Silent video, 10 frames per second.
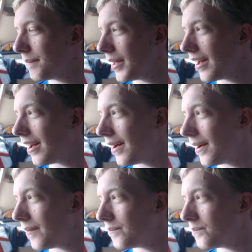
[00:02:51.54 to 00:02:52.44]
Yeah,
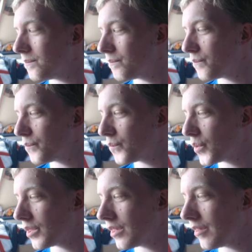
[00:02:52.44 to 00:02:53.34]

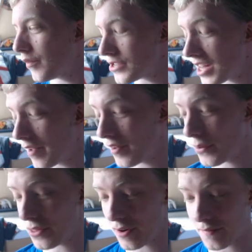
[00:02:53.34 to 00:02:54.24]
first half
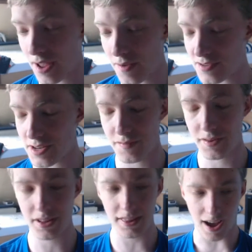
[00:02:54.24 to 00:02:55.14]
year with year 5 was
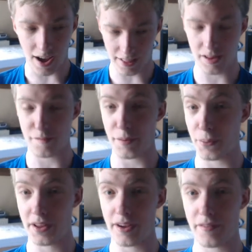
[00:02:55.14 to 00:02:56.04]
definitely the highlight of
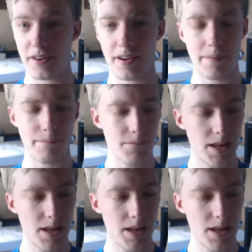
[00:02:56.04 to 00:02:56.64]
my week every time.